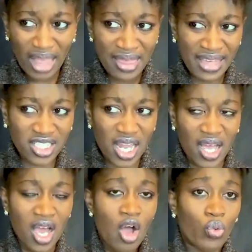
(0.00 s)
that
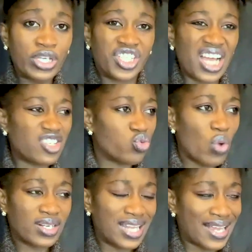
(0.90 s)
uh, we just
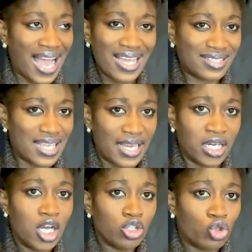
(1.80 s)
want, like I
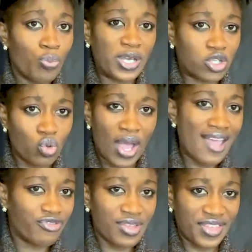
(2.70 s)
said, to pursue
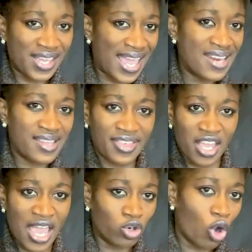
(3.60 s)
everything,
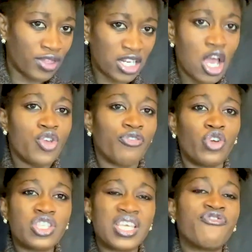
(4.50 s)
anything, and all that. You've
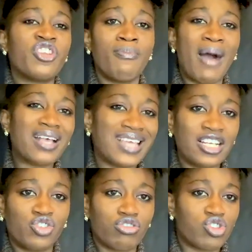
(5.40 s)
not even
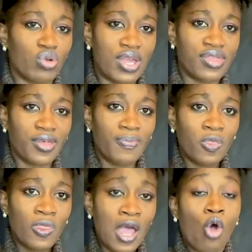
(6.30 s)
mastered your strength.
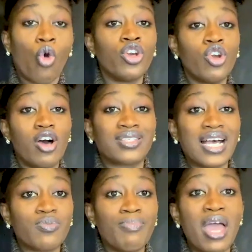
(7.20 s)
Who knows
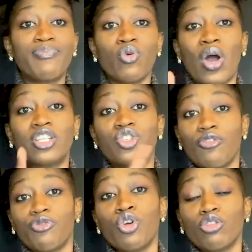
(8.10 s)
that maybe what
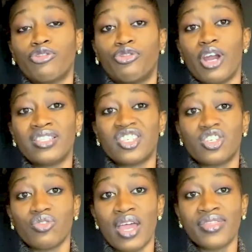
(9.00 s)
your your friend's
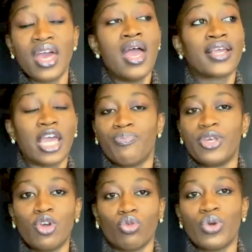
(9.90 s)
strength can
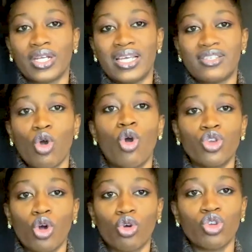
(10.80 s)
be your weakness, or
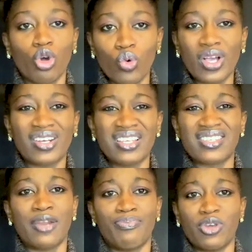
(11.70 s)
your your weakness
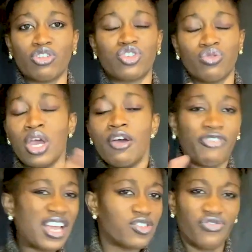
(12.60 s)
can be your
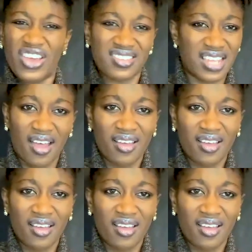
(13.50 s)
vice versa.